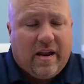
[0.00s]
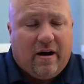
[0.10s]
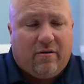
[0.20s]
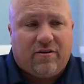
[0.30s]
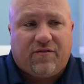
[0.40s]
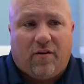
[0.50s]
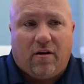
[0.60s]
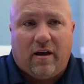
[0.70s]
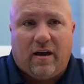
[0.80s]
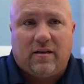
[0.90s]
Now, as far
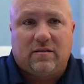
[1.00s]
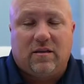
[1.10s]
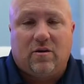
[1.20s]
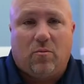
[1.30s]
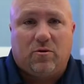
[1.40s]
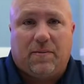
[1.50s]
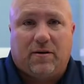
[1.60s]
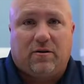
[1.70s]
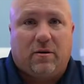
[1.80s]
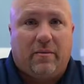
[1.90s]
as the home
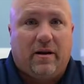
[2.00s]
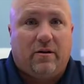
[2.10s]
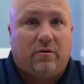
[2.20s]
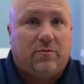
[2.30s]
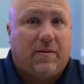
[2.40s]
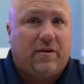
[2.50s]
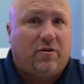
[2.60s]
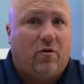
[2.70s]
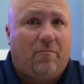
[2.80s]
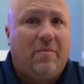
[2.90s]
inspector coming in to inspect your
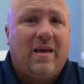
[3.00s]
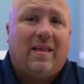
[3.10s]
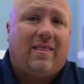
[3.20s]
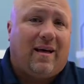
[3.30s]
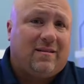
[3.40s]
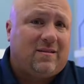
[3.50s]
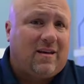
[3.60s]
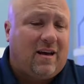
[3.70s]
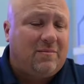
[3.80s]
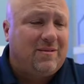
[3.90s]
home, lots of
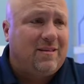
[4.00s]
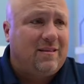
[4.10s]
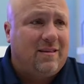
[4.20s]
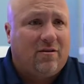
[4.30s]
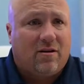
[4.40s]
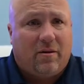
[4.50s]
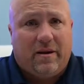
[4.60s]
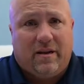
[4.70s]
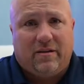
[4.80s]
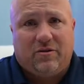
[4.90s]
times they're
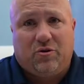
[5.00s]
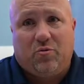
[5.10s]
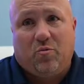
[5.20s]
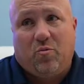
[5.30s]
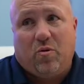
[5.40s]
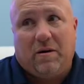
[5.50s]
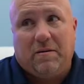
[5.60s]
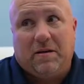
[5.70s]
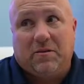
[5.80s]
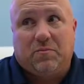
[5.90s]
coming into what
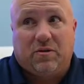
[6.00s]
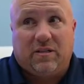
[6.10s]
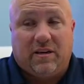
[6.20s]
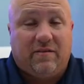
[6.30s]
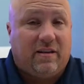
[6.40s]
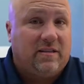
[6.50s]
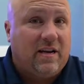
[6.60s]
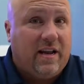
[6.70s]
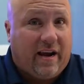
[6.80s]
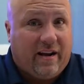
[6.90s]
is perceived as a
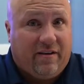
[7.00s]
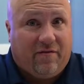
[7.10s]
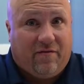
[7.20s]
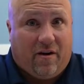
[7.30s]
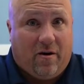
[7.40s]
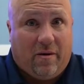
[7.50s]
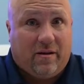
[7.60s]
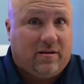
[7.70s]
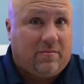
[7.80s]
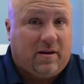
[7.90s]
negative environment.
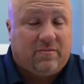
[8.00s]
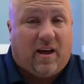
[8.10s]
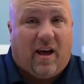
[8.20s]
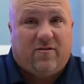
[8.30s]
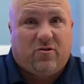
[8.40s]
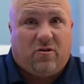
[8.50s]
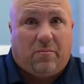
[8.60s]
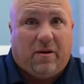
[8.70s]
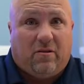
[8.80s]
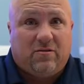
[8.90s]
Sometimes I've showed
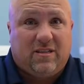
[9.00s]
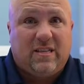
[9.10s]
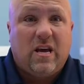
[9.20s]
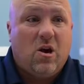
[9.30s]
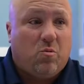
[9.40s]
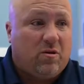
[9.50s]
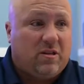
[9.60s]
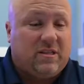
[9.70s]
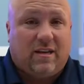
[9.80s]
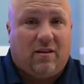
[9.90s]
up at houses where
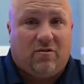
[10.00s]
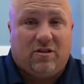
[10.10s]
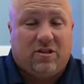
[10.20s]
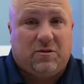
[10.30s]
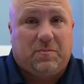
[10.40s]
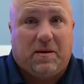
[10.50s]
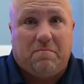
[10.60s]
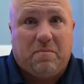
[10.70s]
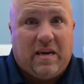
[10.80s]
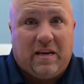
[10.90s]
the seller has just
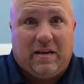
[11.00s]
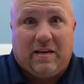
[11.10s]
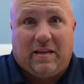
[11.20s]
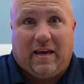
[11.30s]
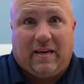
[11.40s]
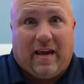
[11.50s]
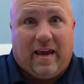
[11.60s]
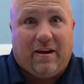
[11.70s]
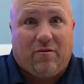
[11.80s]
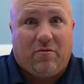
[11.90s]
been mean and like
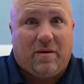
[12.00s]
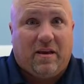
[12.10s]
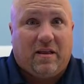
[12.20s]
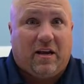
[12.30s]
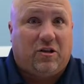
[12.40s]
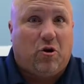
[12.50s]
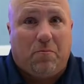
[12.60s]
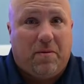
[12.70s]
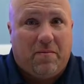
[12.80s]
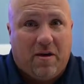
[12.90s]
angry at me and like,
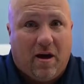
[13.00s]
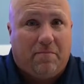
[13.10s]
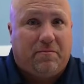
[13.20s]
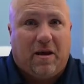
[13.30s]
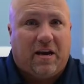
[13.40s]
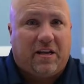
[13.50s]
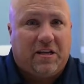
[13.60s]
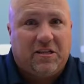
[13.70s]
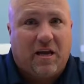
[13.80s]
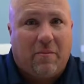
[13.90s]
don't beat me up, take it
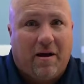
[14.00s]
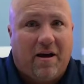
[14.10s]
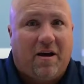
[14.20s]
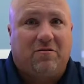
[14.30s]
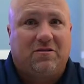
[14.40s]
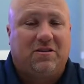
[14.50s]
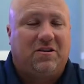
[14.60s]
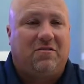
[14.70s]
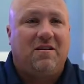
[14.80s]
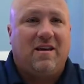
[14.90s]
easy on my house, you know,